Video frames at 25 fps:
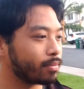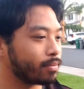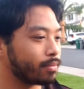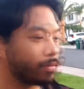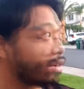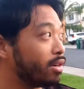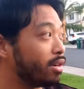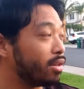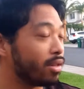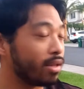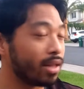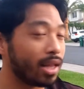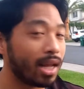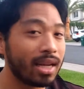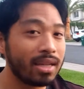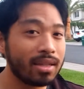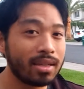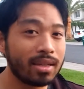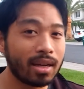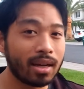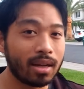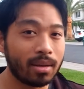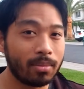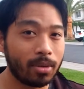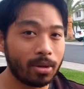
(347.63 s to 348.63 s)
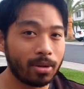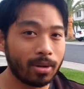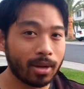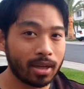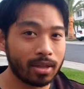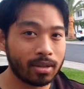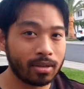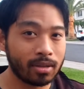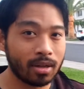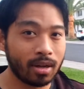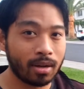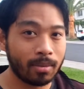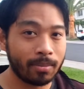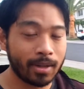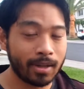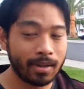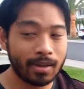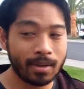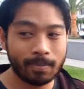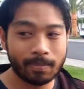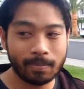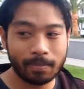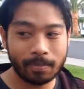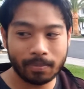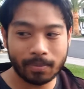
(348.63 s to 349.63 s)
The last time you guys saw me,
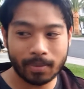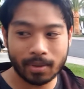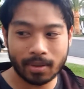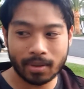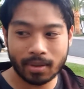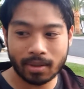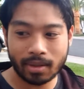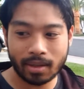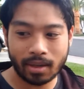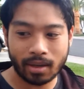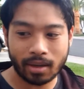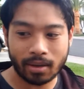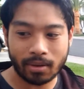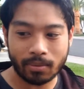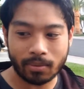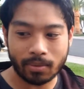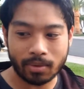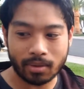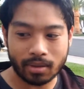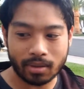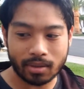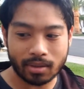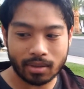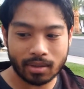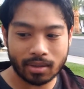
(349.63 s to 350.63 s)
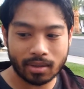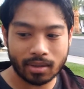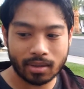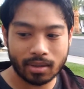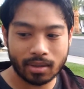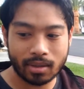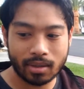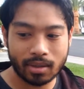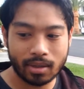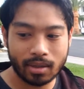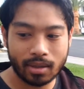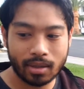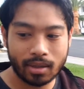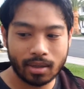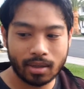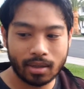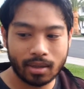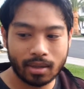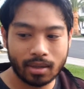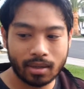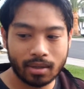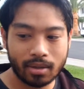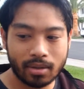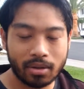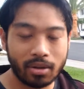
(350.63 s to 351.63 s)
I was
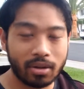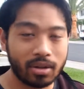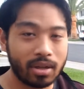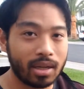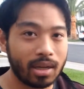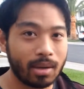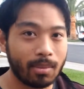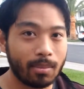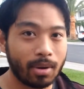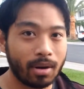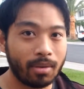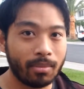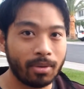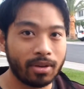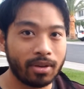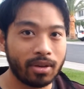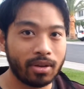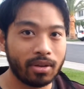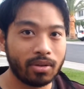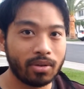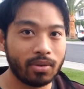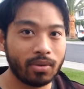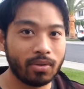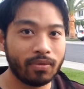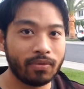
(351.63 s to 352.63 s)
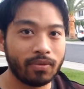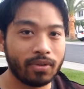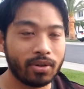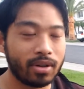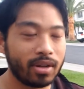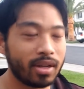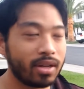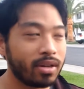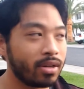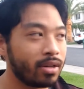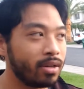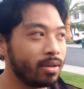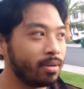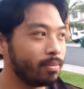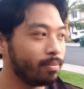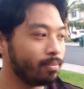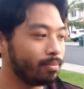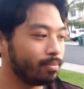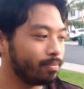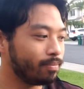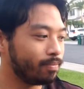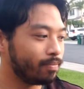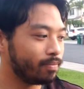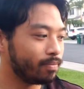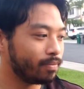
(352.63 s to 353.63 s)
cooking a barbecue for dinner
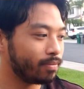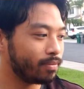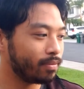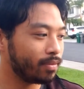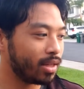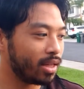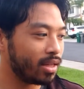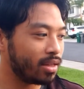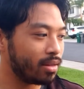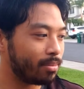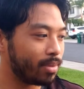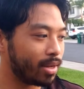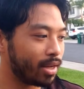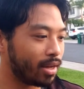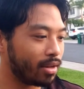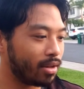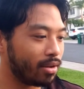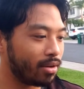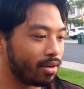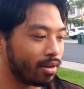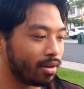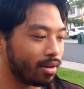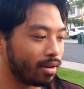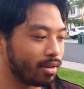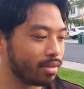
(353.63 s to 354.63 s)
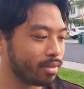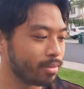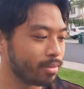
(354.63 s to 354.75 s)
in the backyard.